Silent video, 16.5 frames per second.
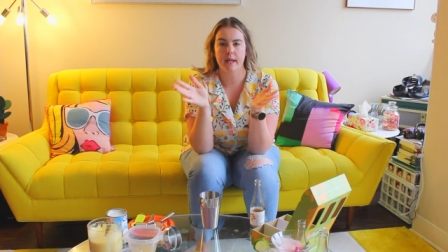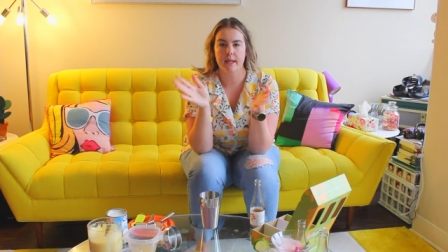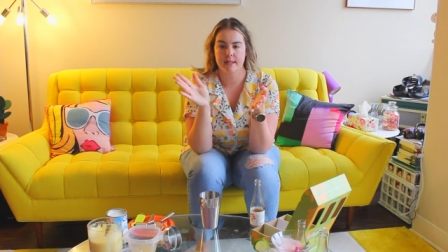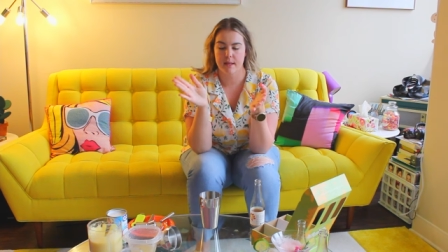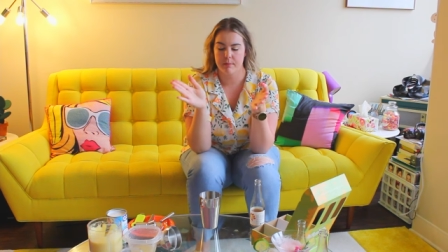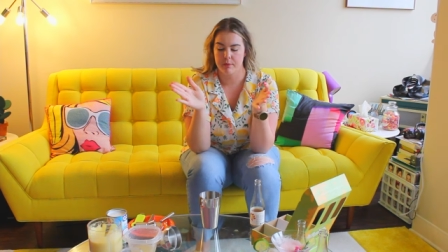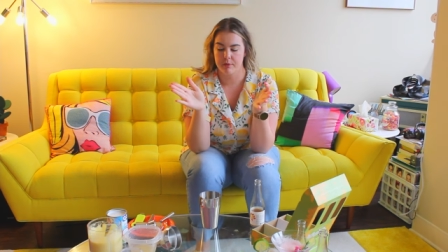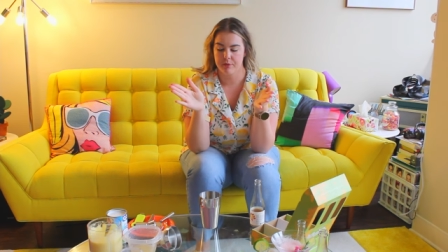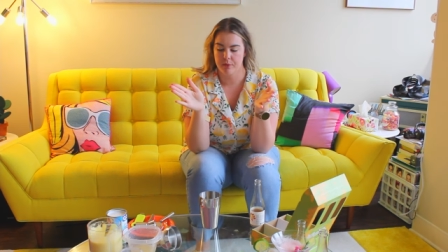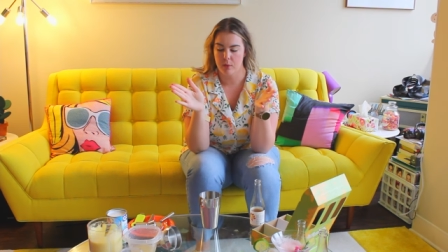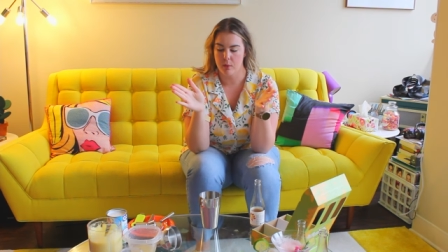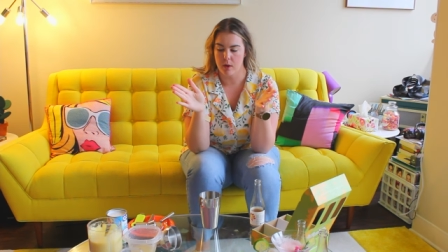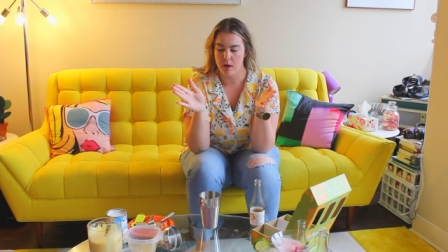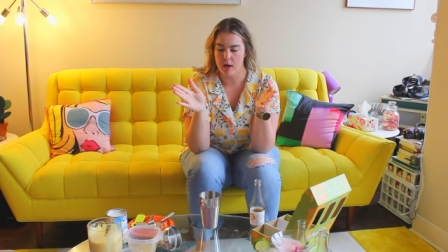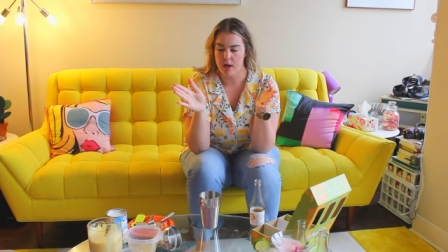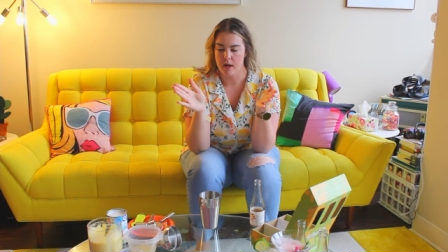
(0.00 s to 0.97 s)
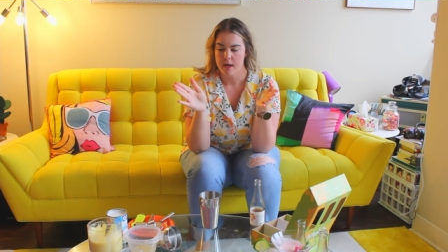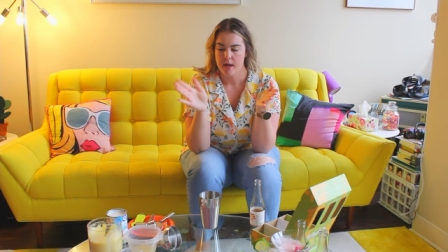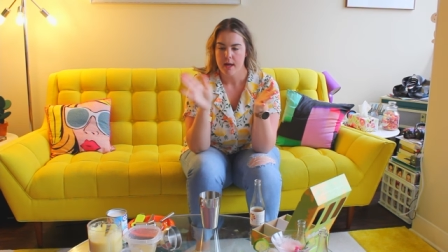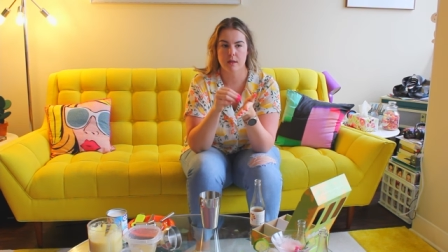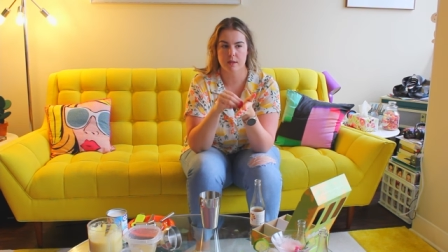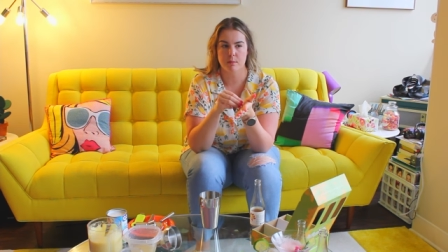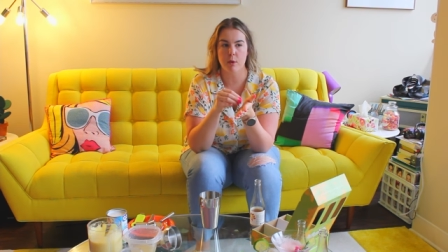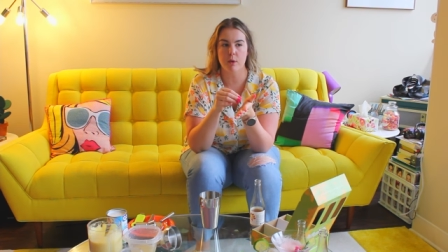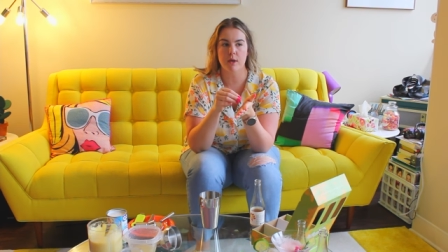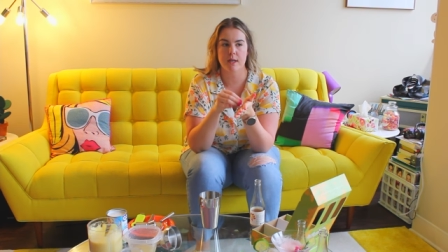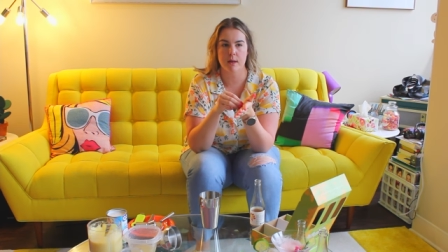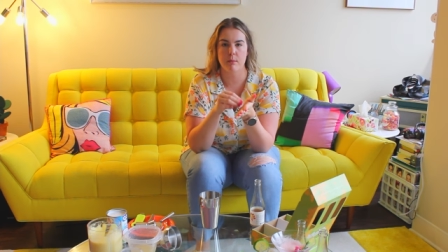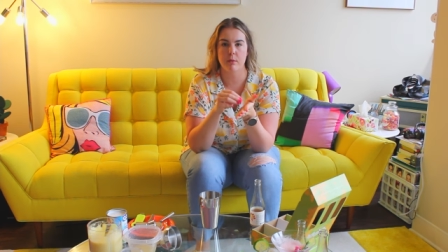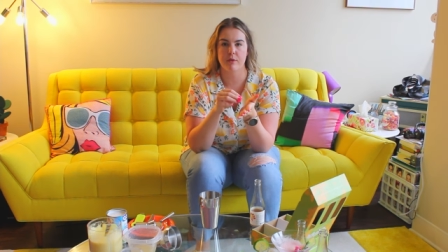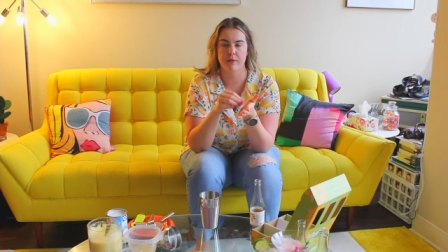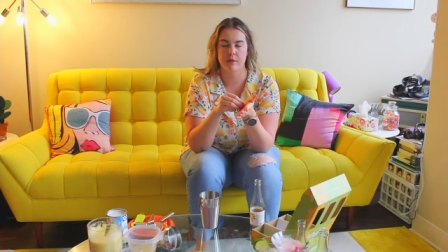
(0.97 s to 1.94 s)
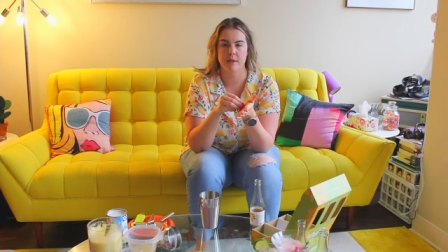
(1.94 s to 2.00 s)
I said before, the Smoky
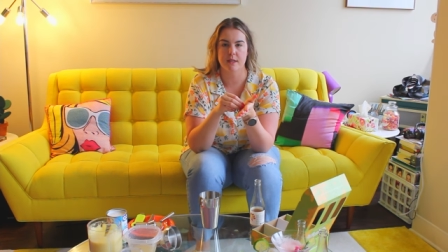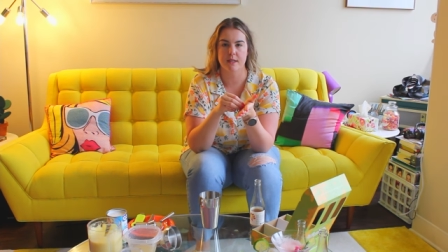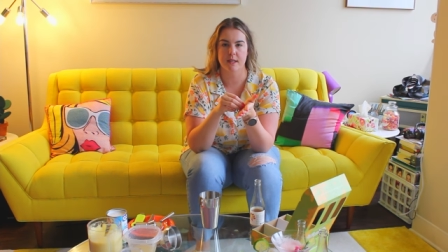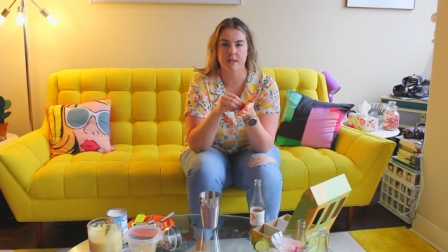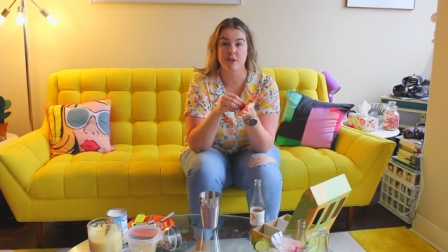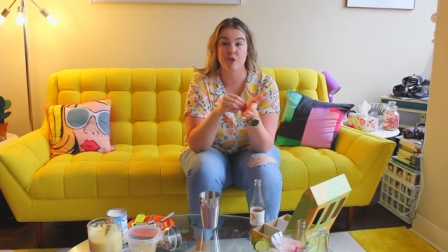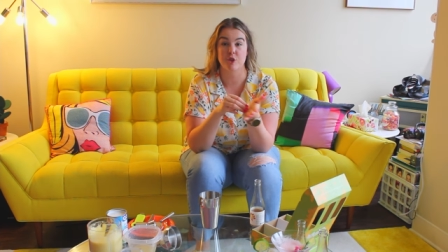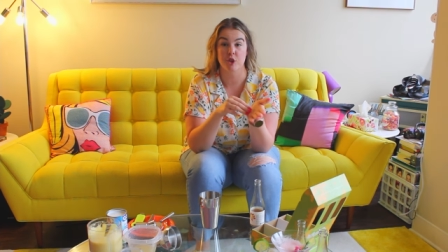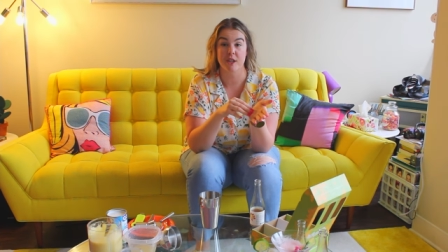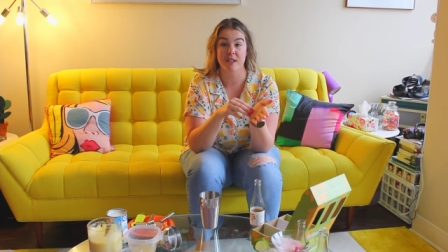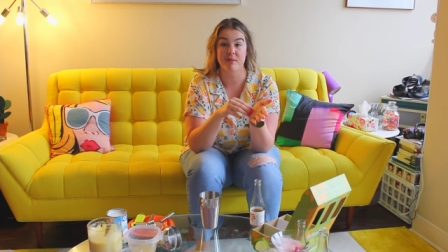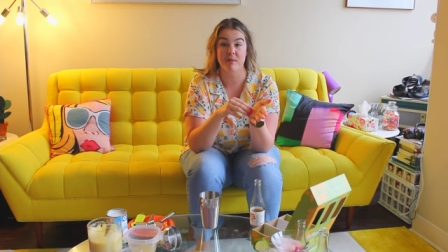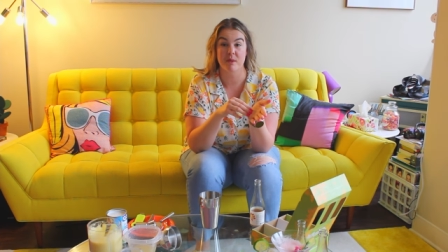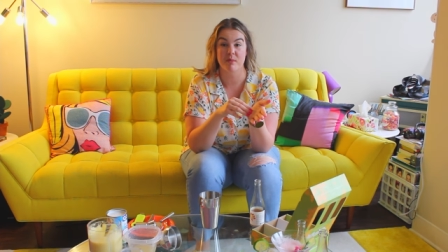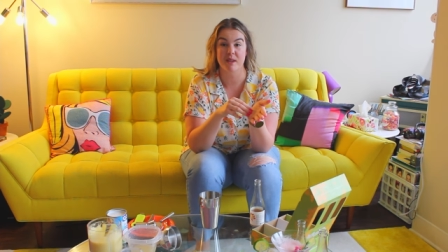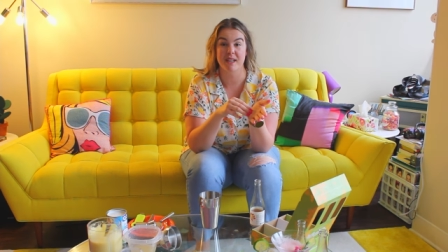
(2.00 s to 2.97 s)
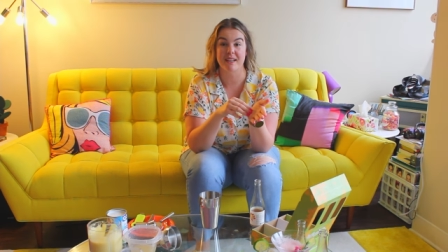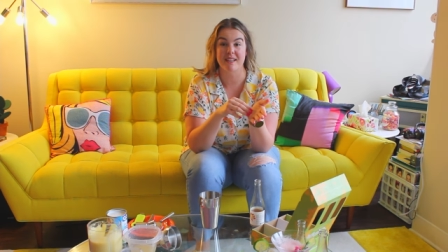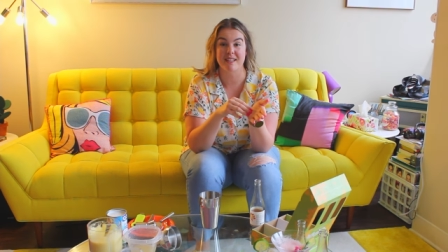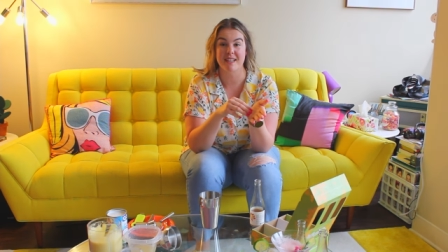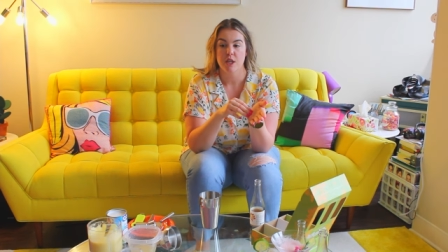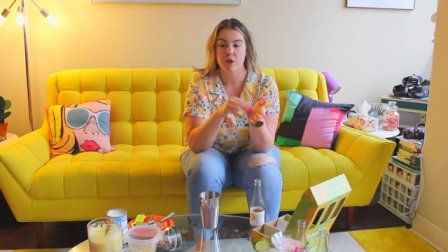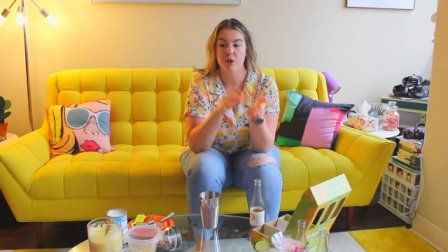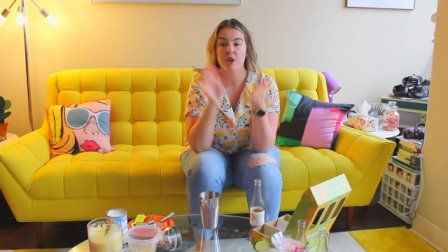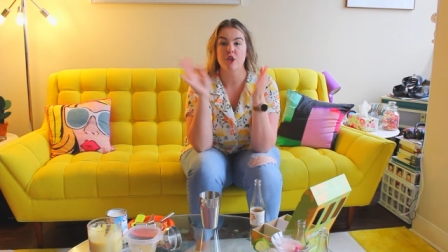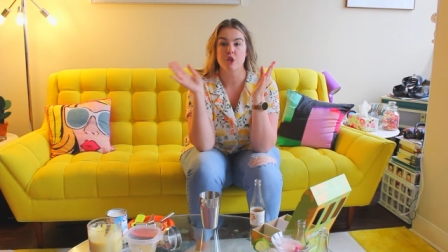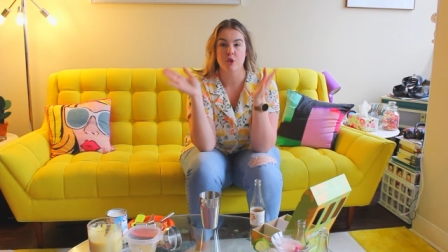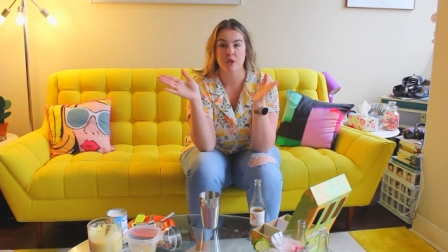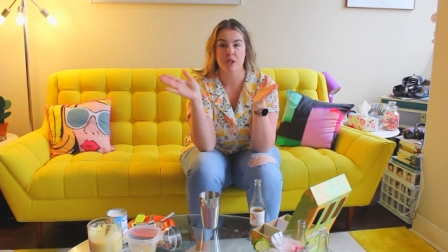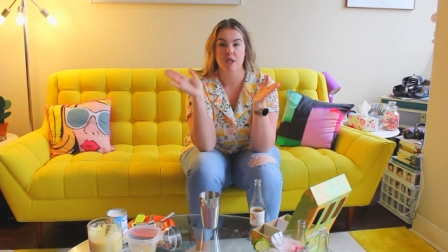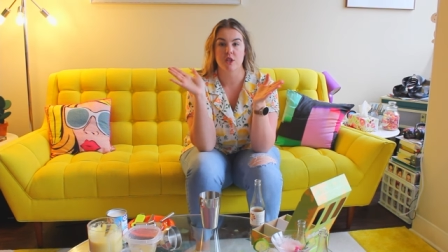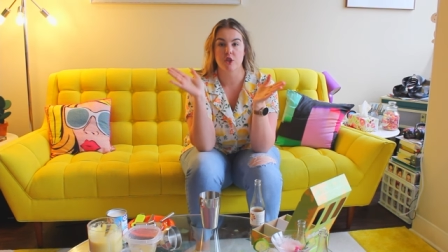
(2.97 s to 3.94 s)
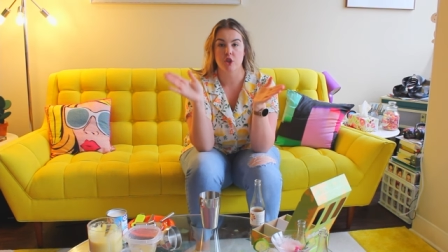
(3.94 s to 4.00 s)
No. 56 intrigued me because you can
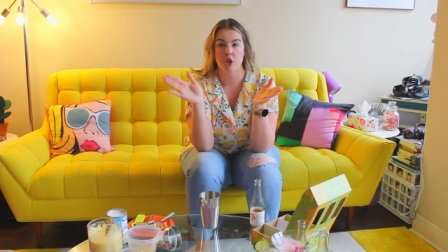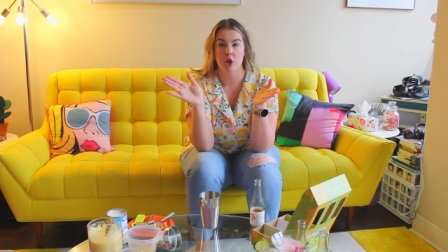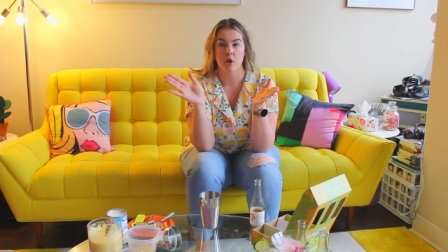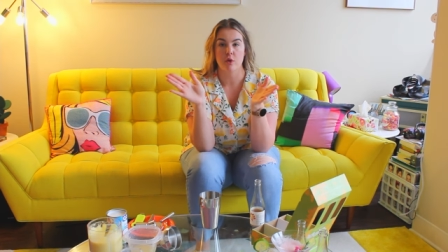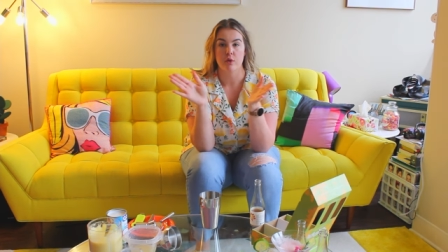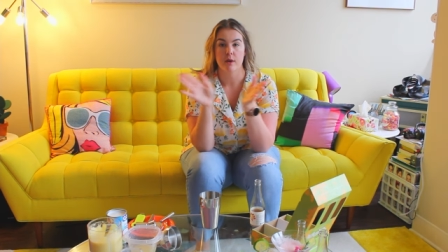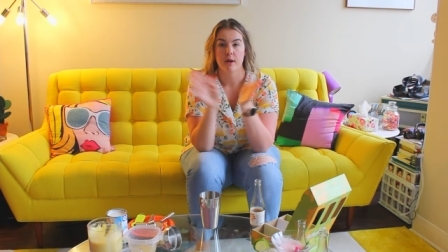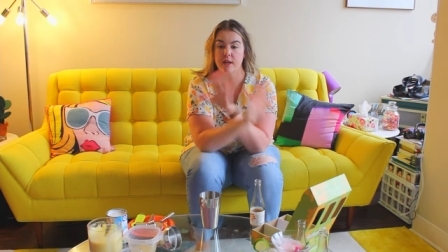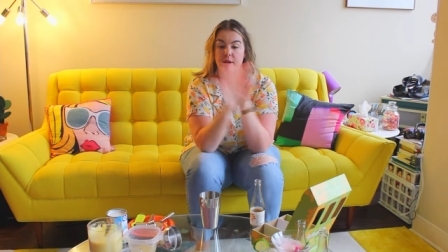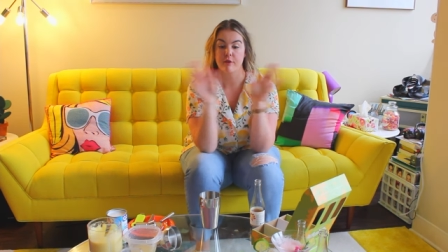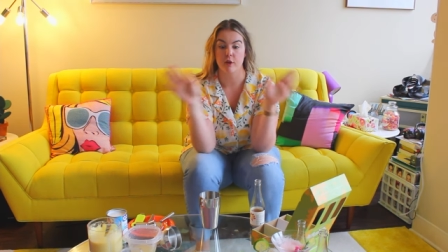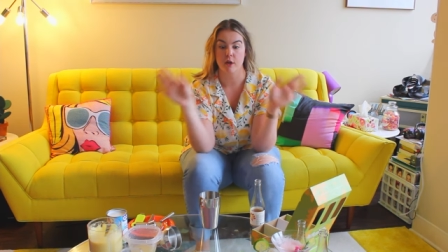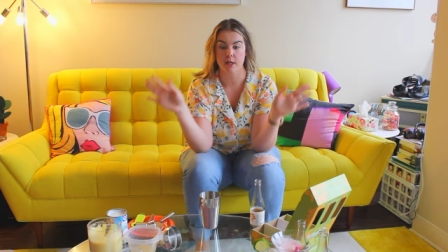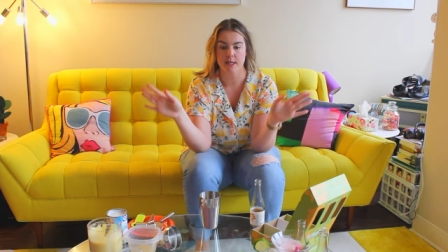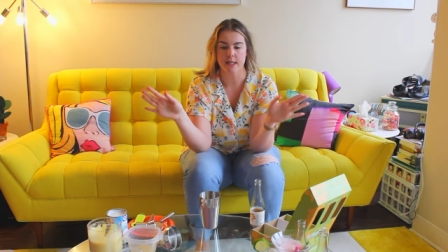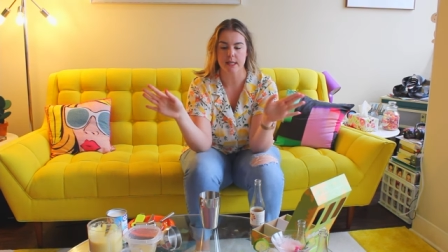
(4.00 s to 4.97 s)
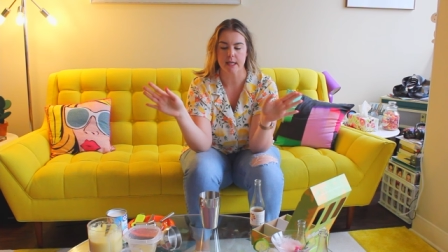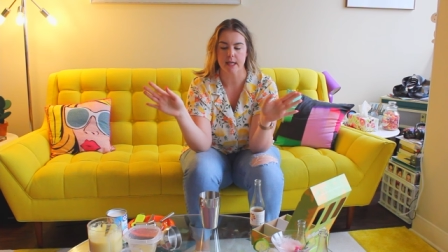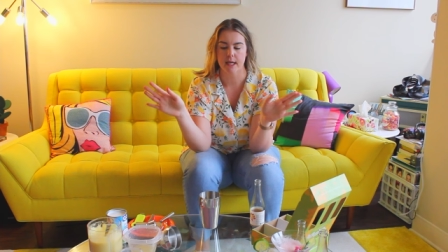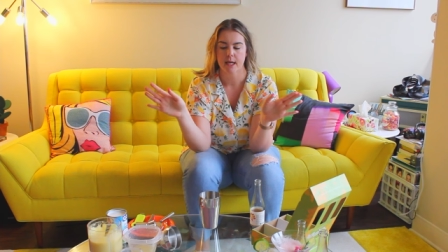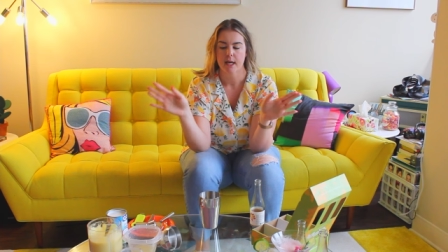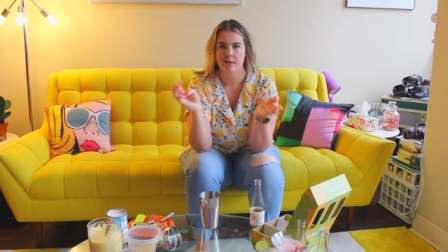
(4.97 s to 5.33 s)
use it so diversely.